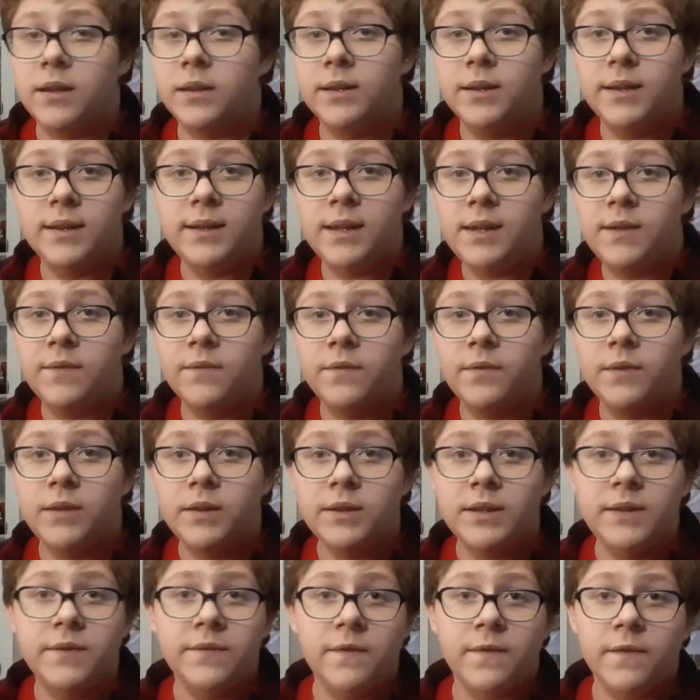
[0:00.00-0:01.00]

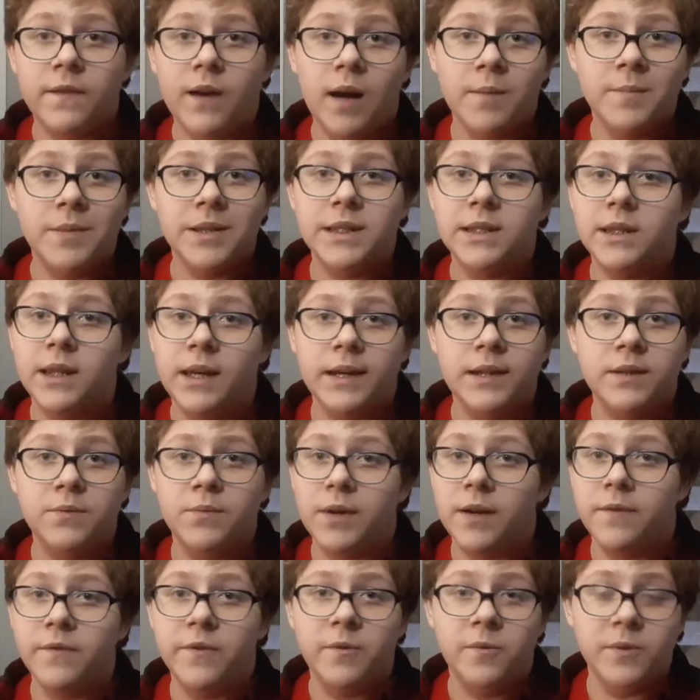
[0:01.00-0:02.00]
Leave comments, likes,
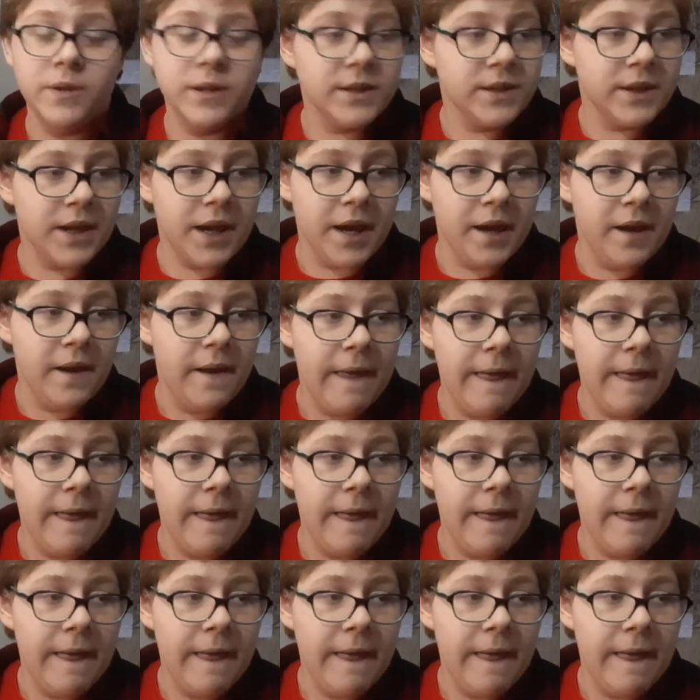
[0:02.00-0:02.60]
whatever you want to say.